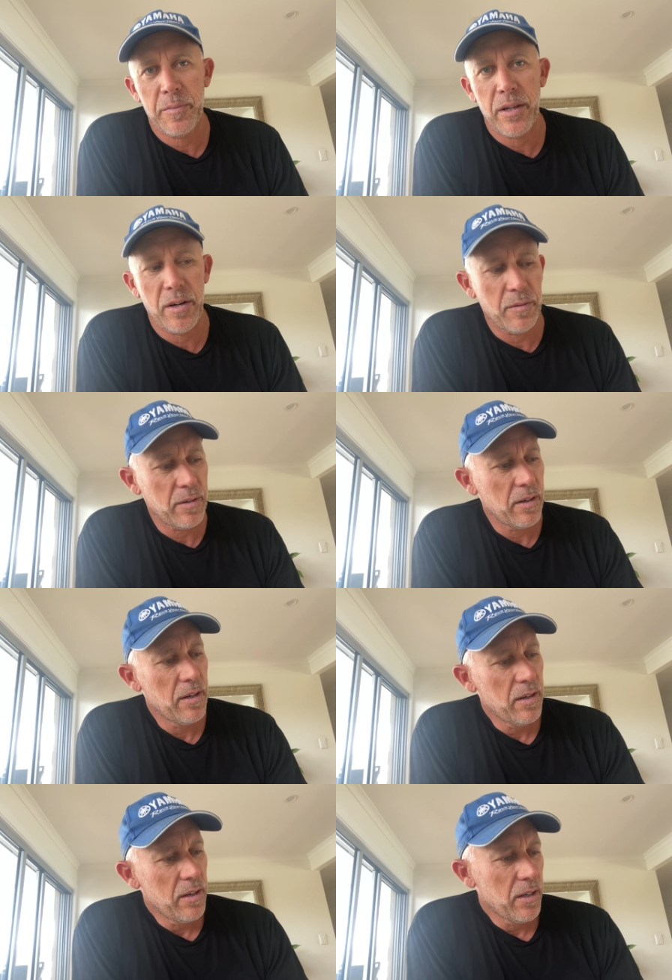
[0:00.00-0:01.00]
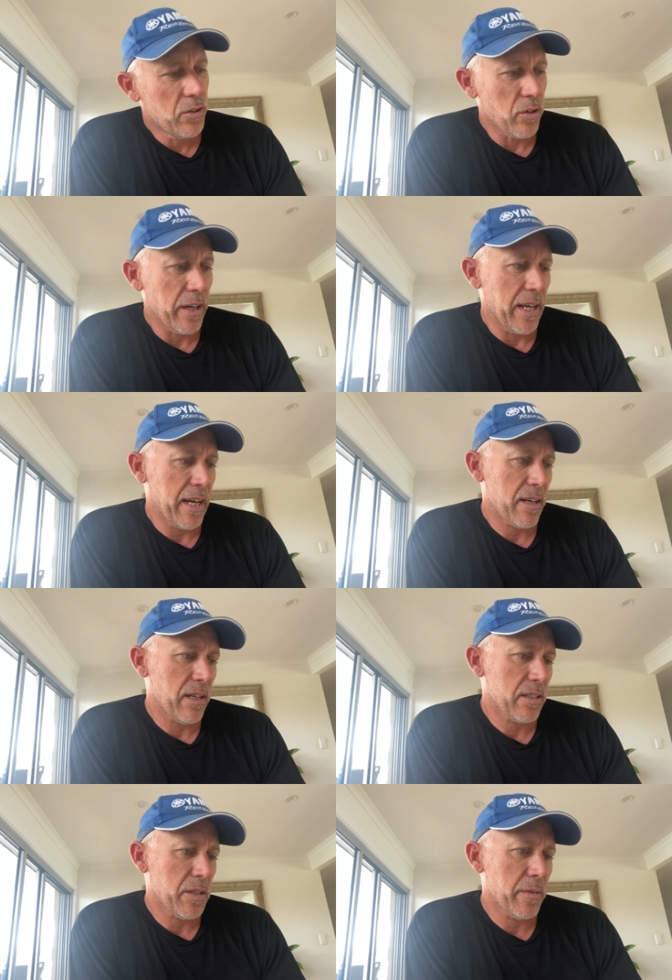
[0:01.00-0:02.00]
They don't dry out
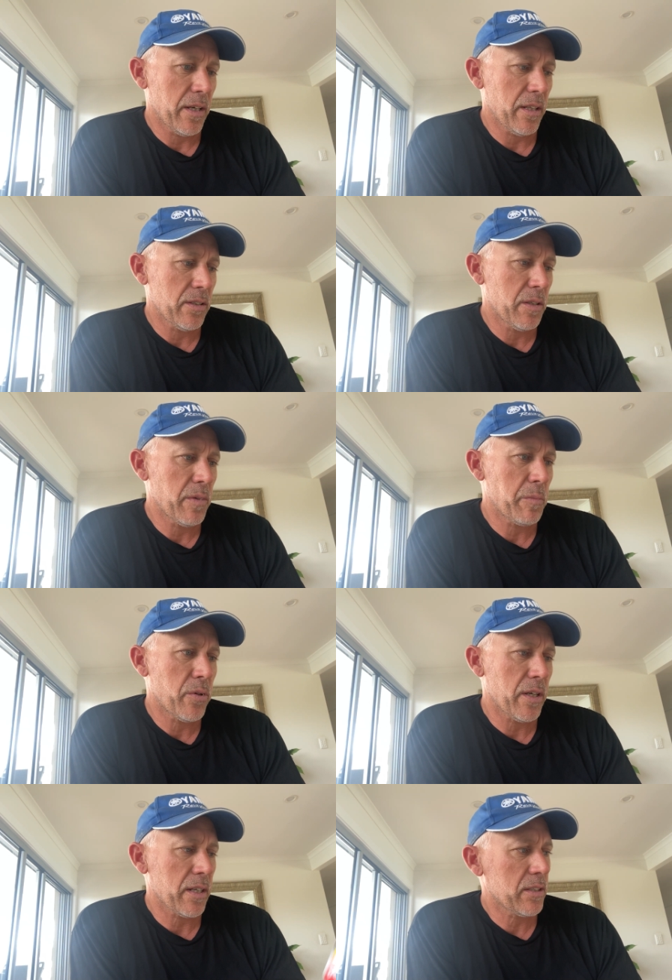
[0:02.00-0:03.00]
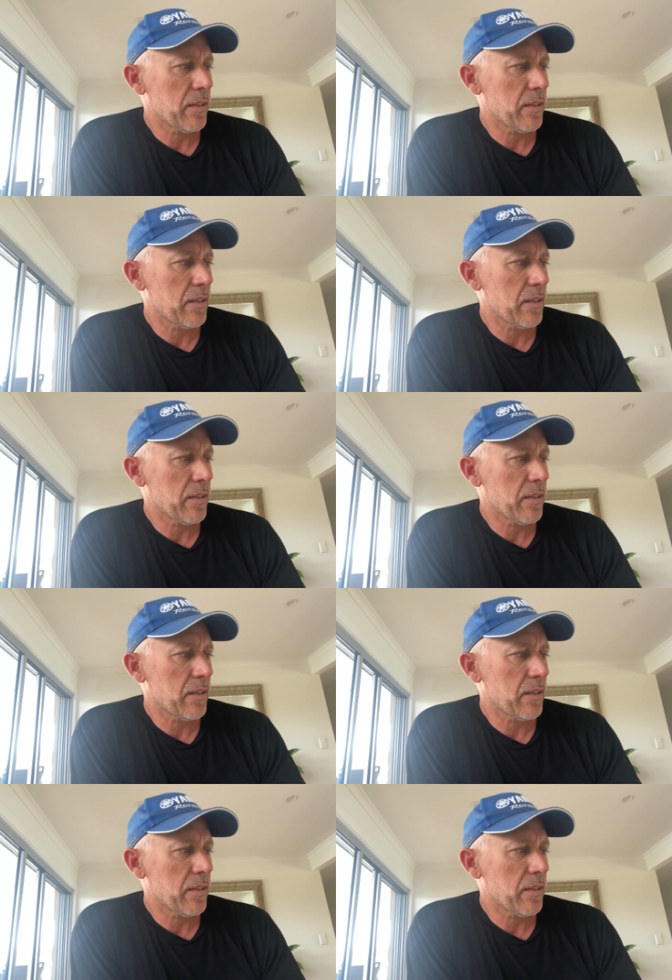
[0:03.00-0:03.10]
like some of the other similar products.